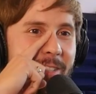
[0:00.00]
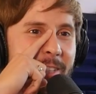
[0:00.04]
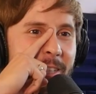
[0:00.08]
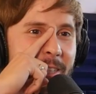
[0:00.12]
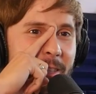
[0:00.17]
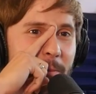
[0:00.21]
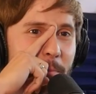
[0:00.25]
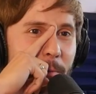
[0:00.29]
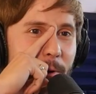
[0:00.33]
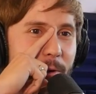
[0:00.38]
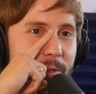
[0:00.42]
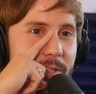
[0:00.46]
see
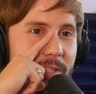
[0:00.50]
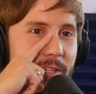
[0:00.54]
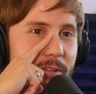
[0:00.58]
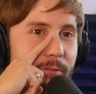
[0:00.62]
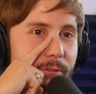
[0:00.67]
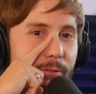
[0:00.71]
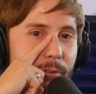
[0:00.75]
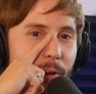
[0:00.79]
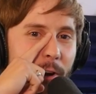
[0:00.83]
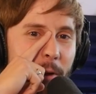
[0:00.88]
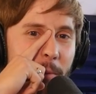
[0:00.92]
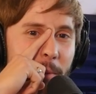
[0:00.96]
the person in
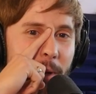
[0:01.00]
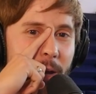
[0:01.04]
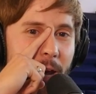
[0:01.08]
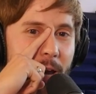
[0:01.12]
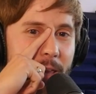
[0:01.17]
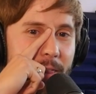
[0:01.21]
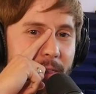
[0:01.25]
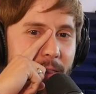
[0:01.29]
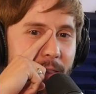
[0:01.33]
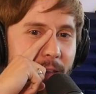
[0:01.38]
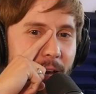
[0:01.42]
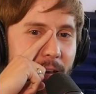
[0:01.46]
front of me,
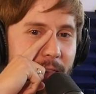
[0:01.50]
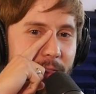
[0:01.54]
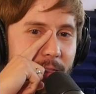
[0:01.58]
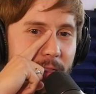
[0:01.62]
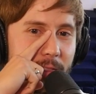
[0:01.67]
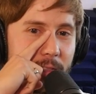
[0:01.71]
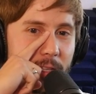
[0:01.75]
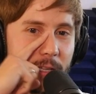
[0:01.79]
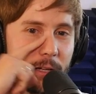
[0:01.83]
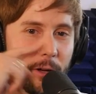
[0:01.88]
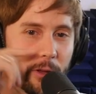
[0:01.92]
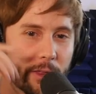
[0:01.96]
and
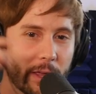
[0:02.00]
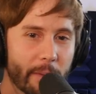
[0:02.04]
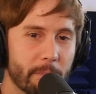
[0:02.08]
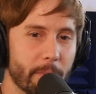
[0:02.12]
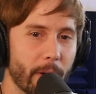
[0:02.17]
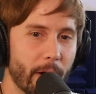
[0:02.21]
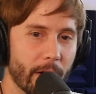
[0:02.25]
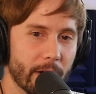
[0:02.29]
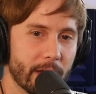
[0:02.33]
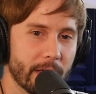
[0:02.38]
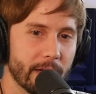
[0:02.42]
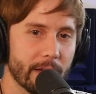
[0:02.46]
and you know they
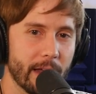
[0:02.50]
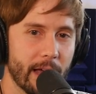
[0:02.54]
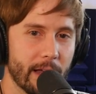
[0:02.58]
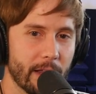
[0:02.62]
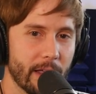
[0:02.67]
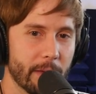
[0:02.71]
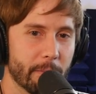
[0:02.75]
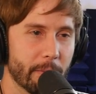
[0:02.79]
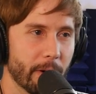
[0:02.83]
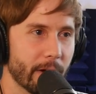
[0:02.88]
park in LA.